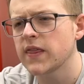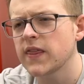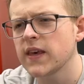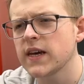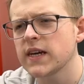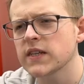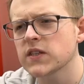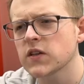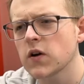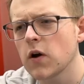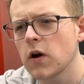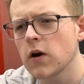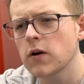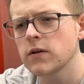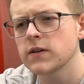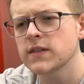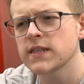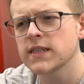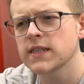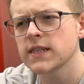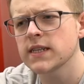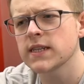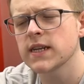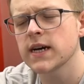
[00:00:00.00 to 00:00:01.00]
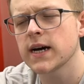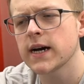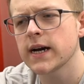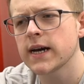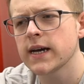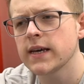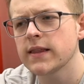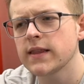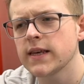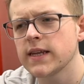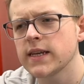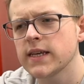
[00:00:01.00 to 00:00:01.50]
think it's hard to
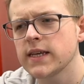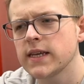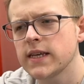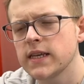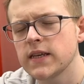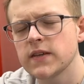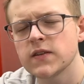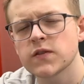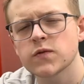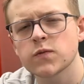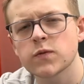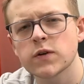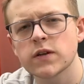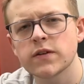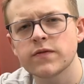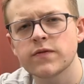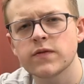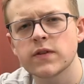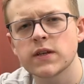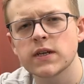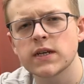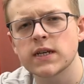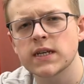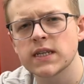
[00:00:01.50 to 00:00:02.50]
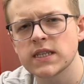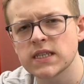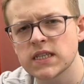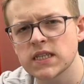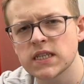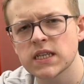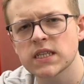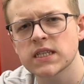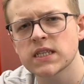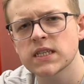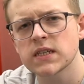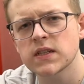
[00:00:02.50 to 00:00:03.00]
deny that he is one of the
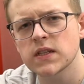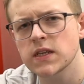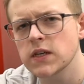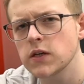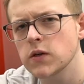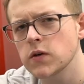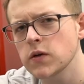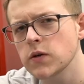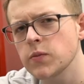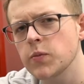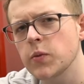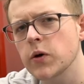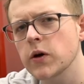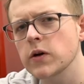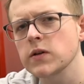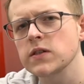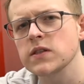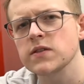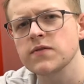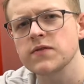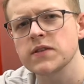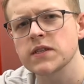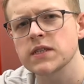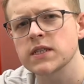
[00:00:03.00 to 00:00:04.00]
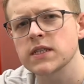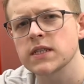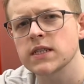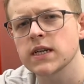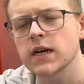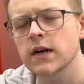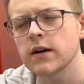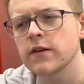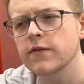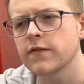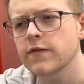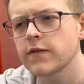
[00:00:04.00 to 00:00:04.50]
consistently good parts of this
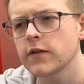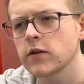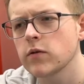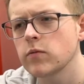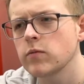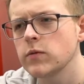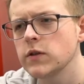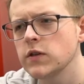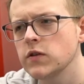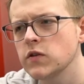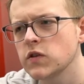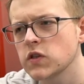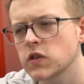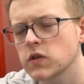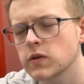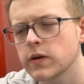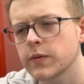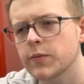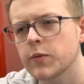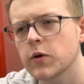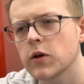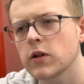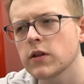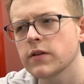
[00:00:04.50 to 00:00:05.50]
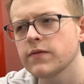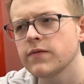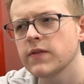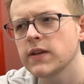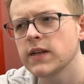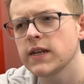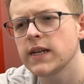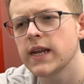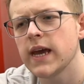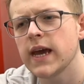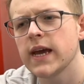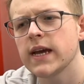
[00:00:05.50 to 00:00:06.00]
entire film. When you strip all of the
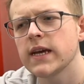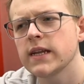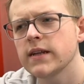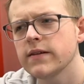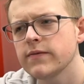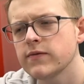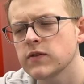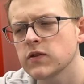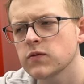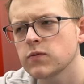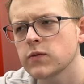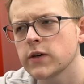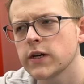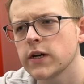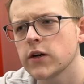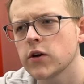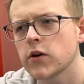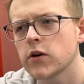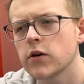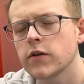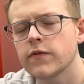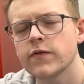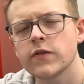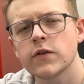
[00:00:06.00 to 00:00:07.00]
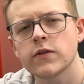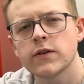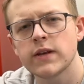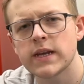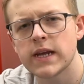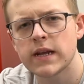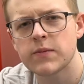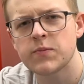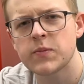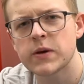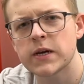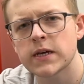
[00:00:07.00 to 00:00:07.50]
negatives away, or if you're
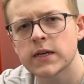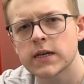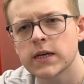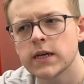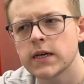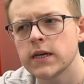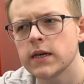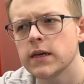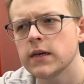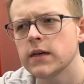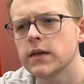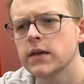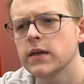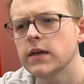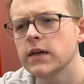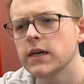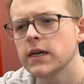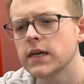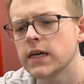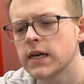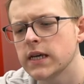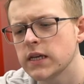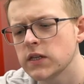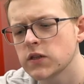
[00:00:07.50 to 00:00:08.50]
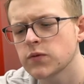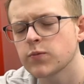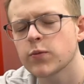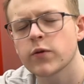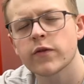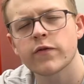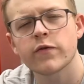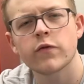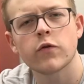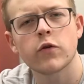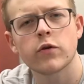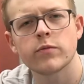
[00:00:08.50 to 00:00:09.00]
nitpicking, his
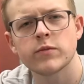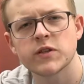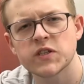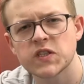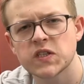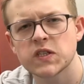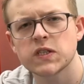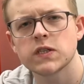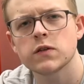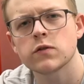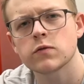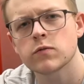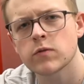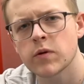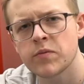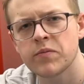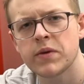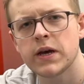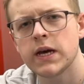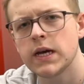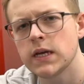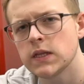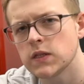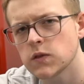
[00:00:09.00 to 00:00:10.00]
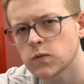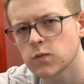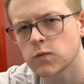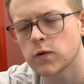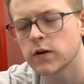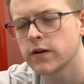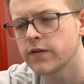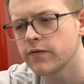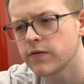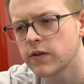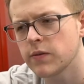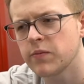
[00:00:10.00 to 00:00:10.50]
performance still remains
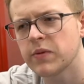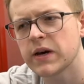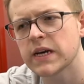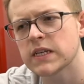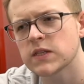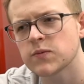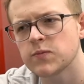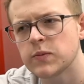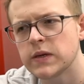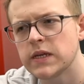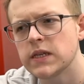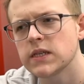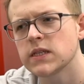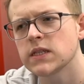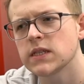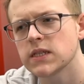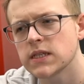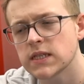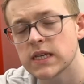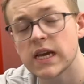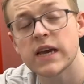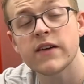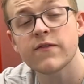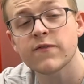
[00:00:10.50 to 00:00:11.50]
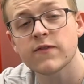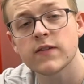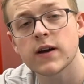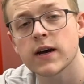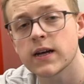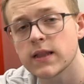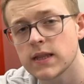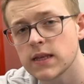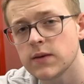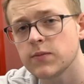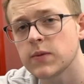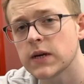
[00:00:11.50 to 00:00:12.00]
one of the best pieces, if
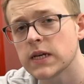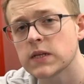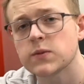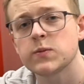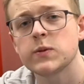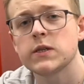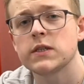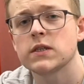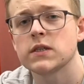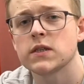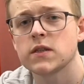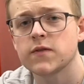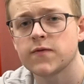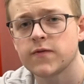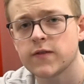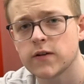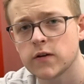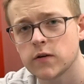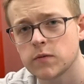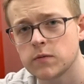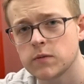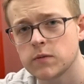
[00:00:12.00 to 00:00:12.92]
not the best piece of the film.